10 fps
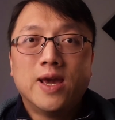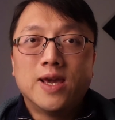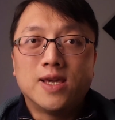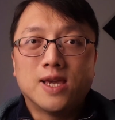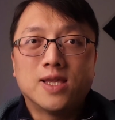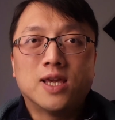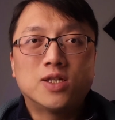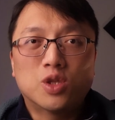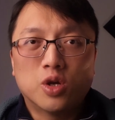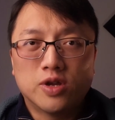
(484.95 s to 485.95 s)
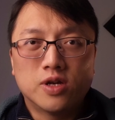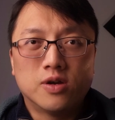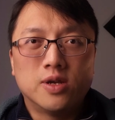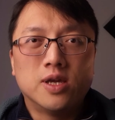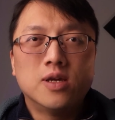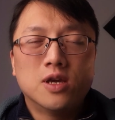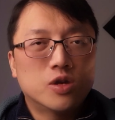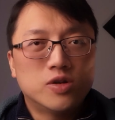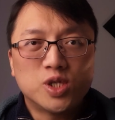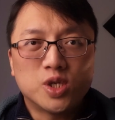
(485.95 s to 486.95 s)
Yet historically,
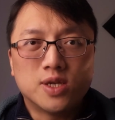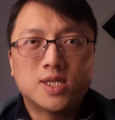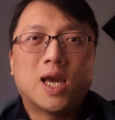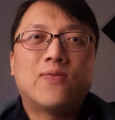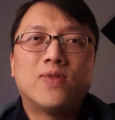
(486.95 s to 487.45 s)
Christians have